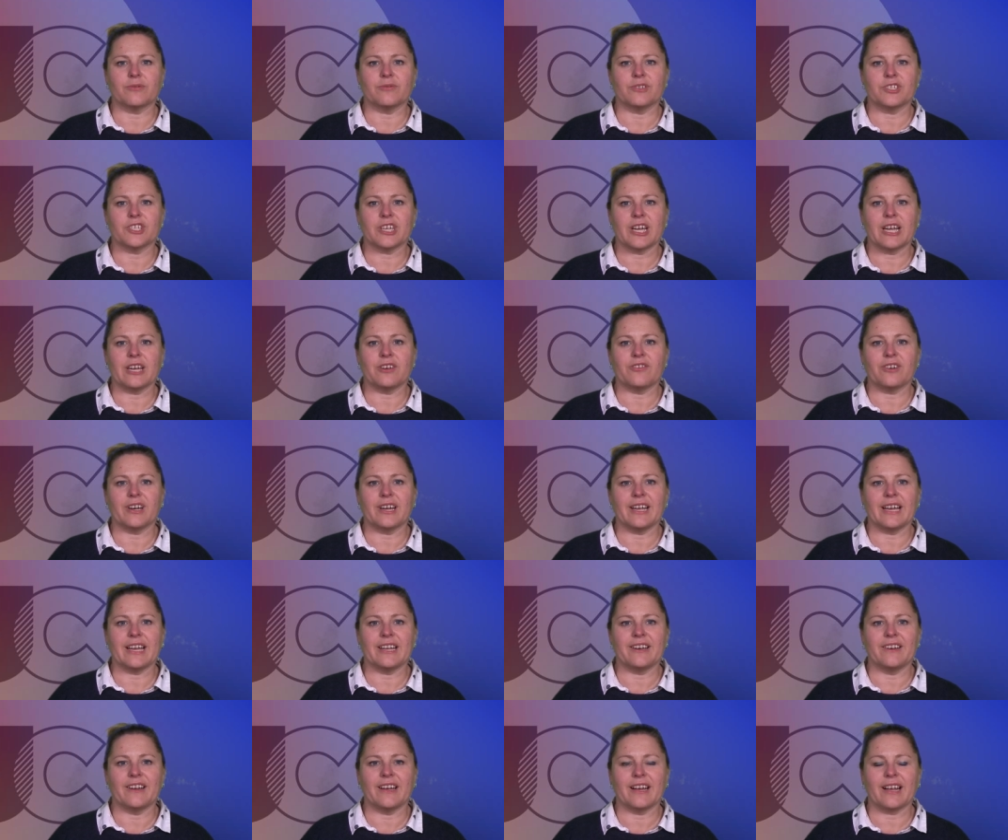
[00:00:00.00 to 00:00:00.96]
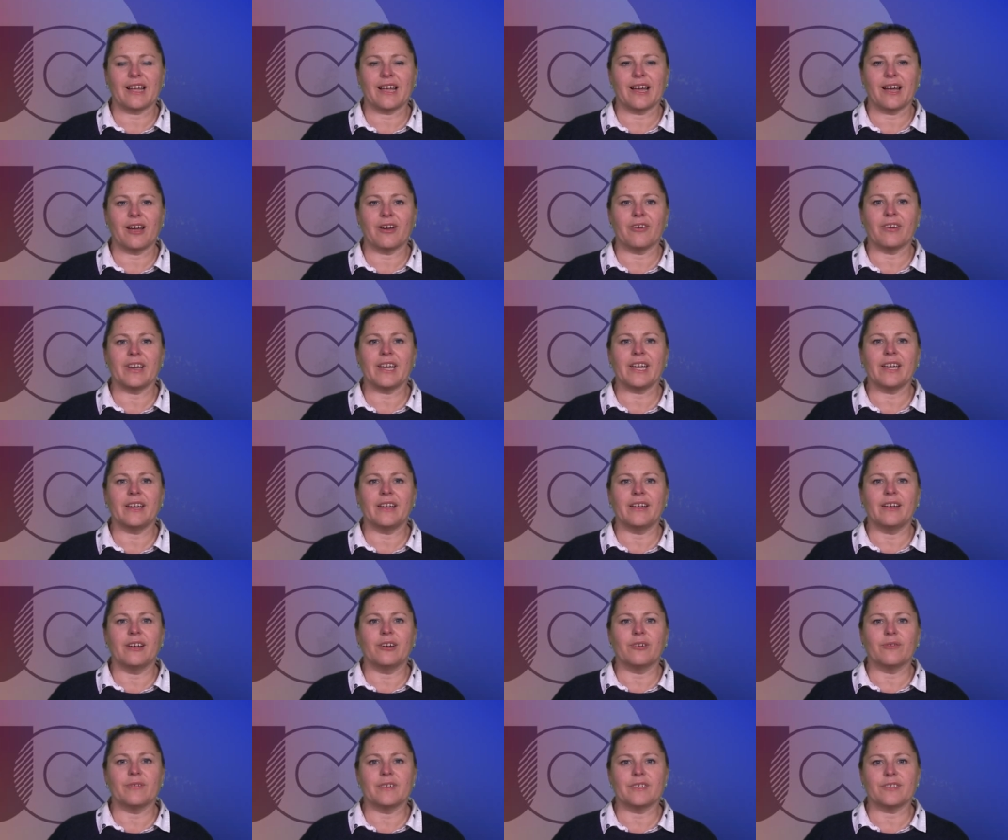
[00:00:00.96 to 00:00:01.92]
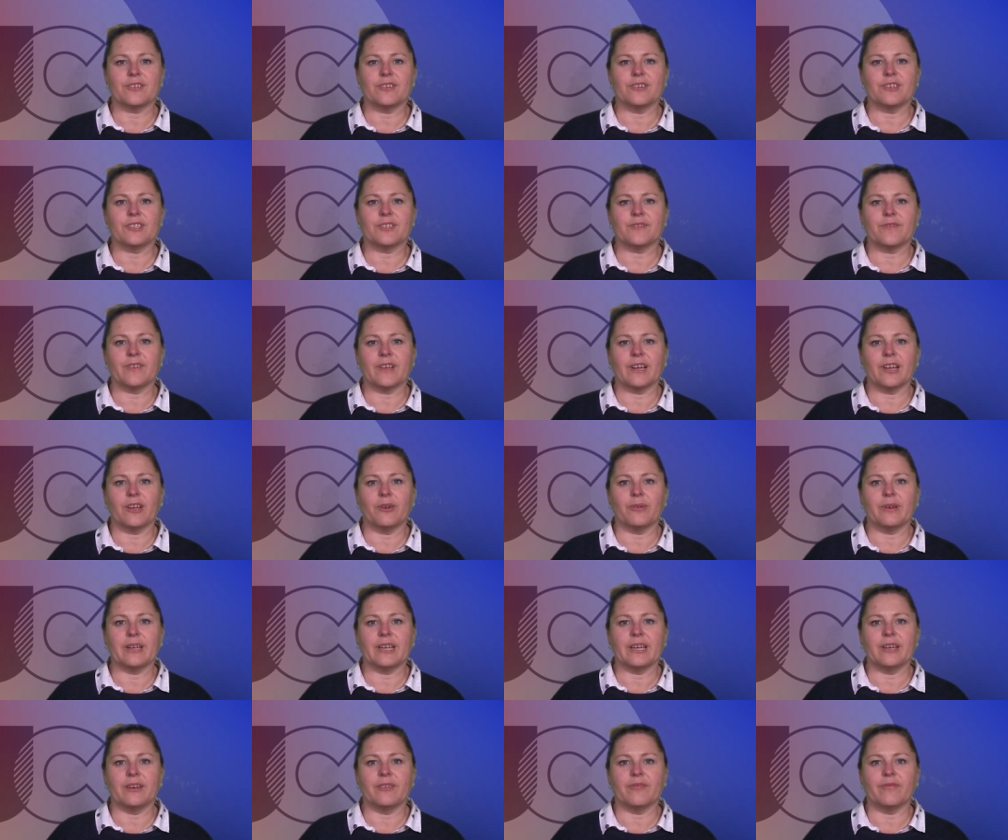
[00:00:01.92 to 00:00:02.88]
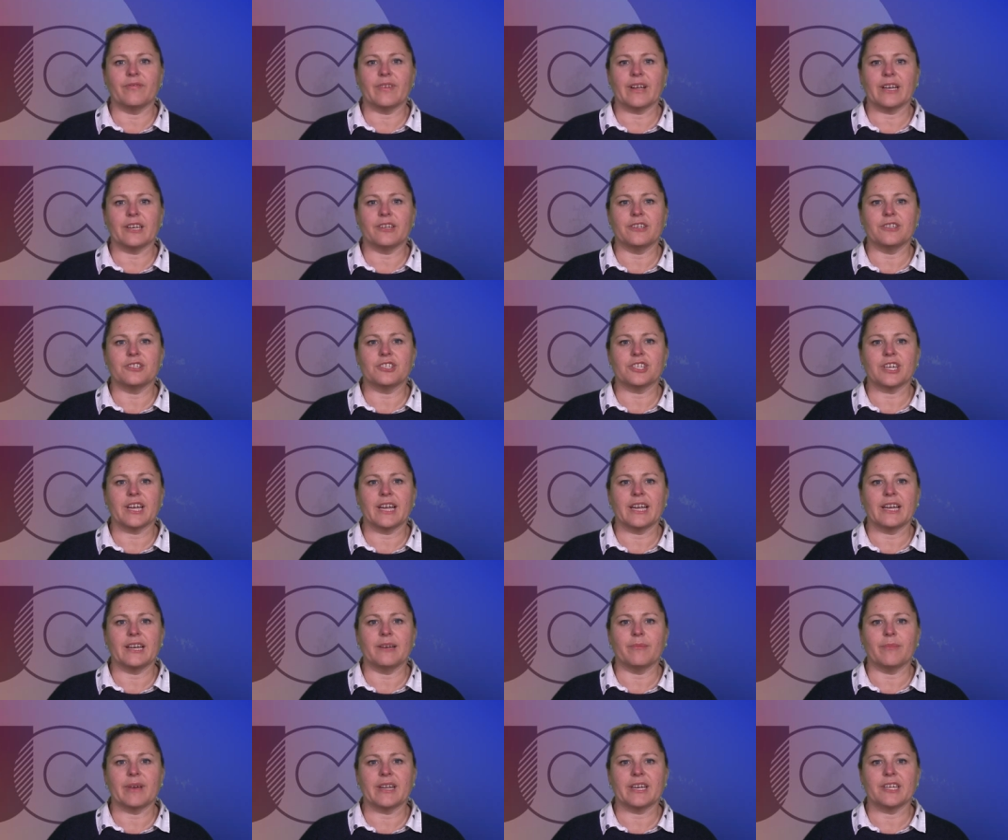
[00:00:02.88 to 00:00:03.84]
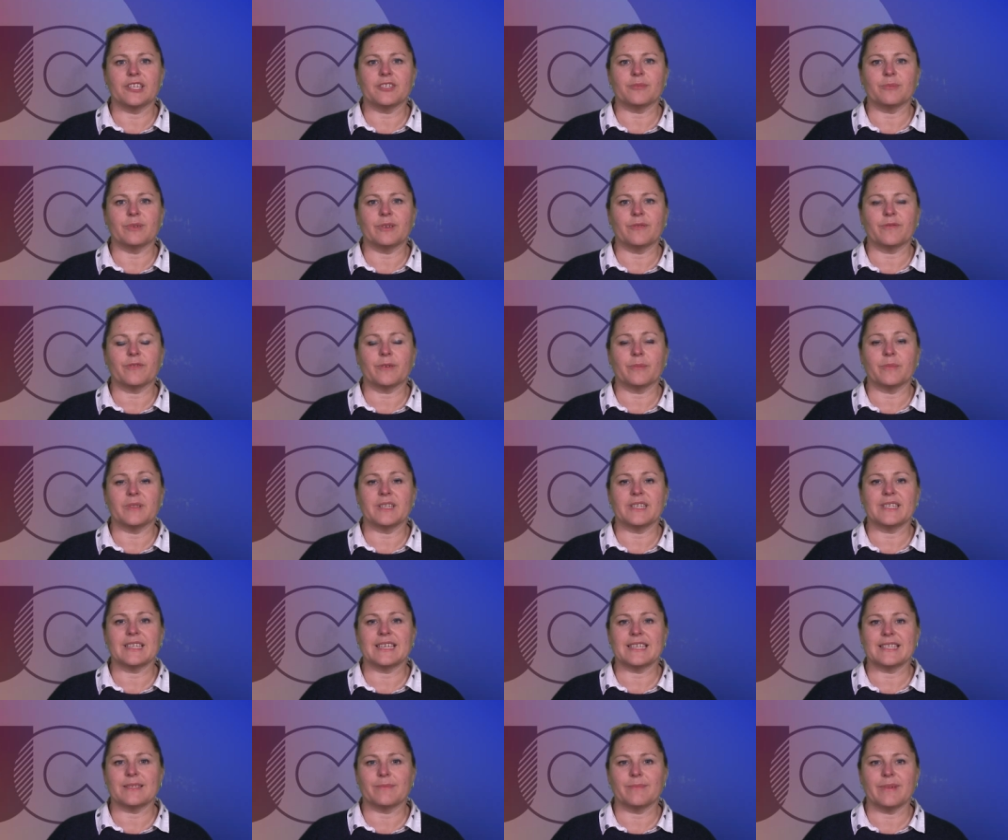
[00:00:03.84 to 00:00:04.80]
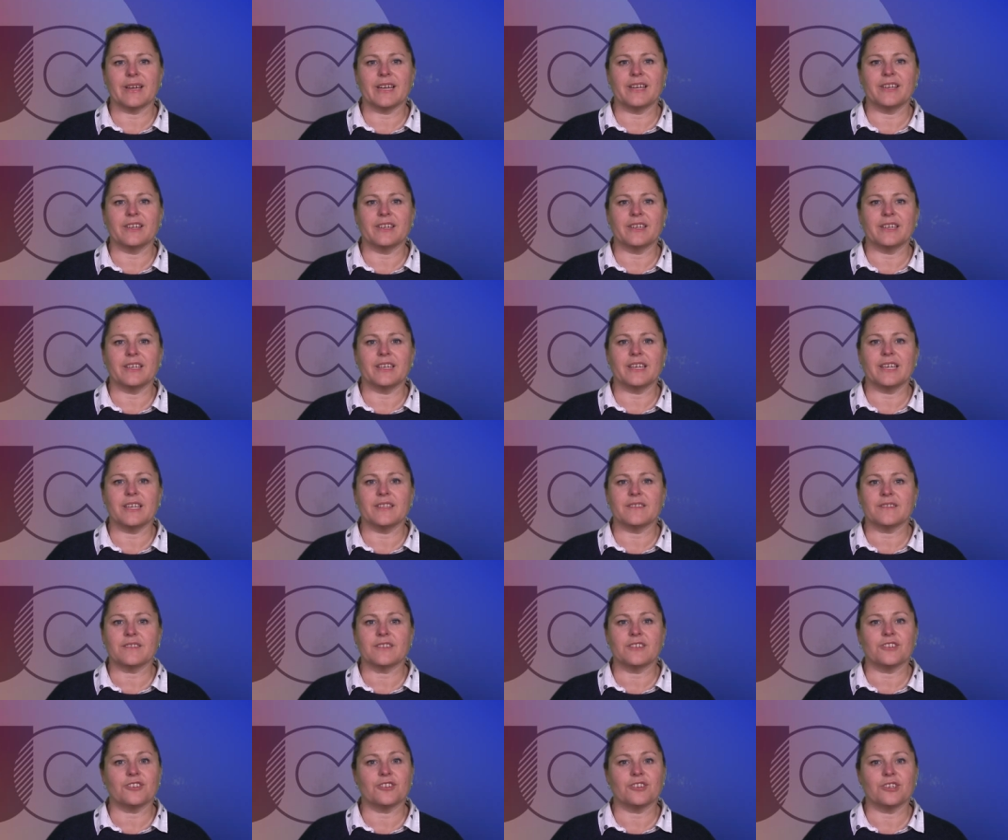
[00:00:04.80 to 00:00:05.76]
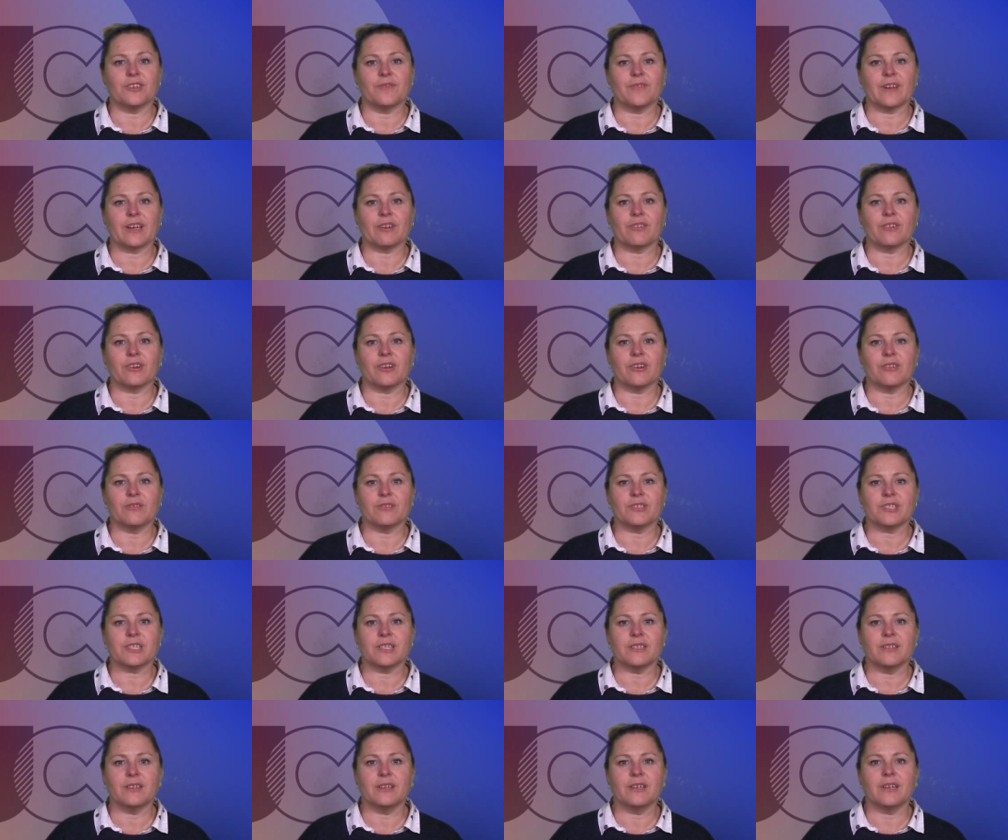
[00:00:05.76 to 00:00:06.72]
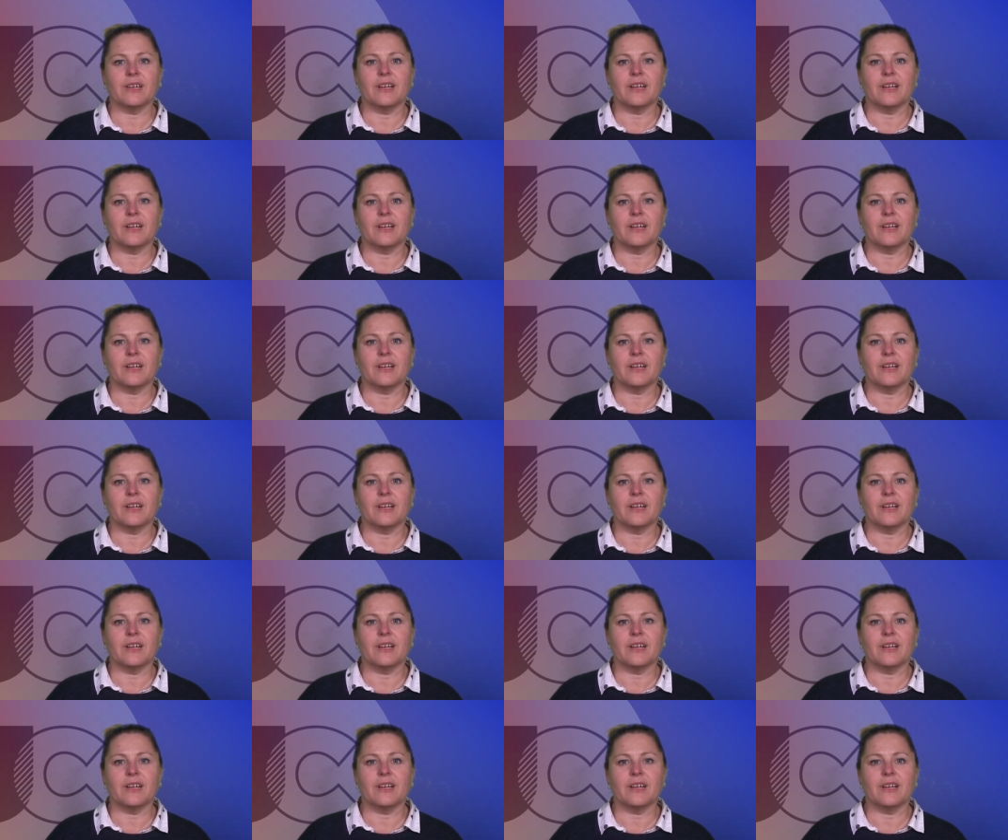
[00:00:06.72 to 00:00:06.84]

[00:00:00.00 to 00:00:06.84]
Rajendra Adhikari, Research Fellow in Value Chain Management from the Tasmanian Institute of Agriculture,